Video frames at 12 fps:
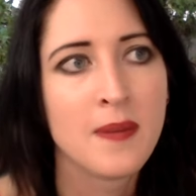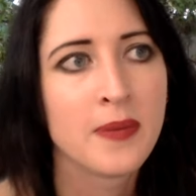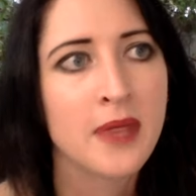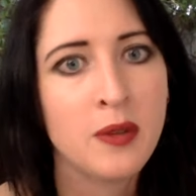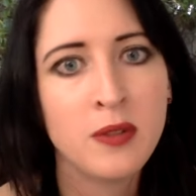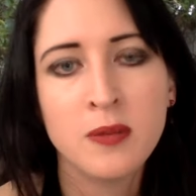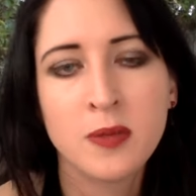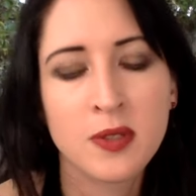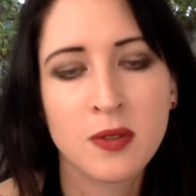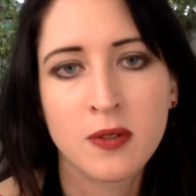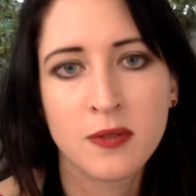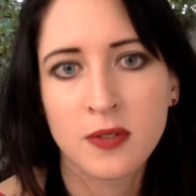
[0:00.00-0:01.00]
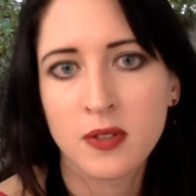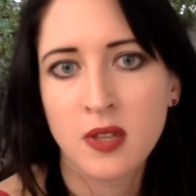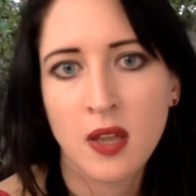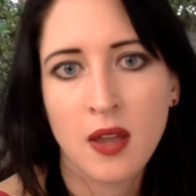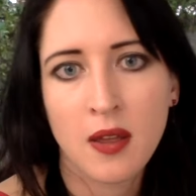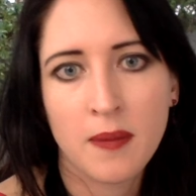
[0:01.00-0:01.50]
That room was awful.
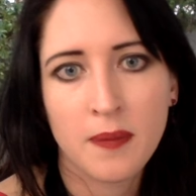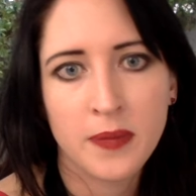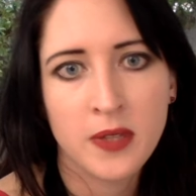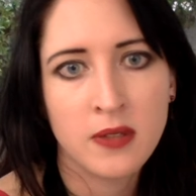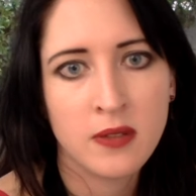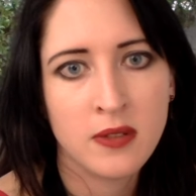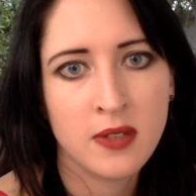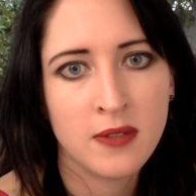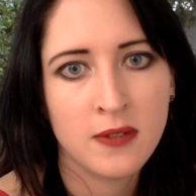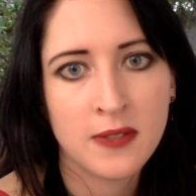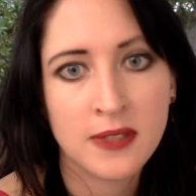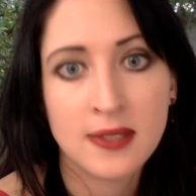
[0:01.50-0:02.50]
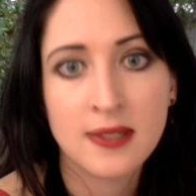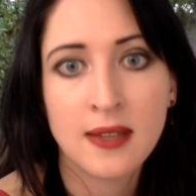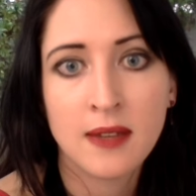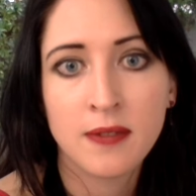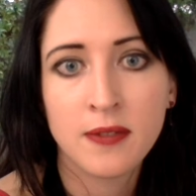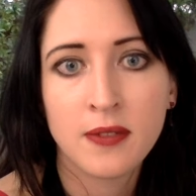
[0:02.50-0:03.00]
You never felt
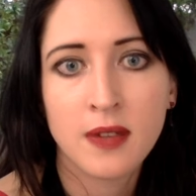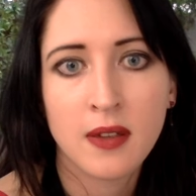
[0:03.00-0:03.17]
safe.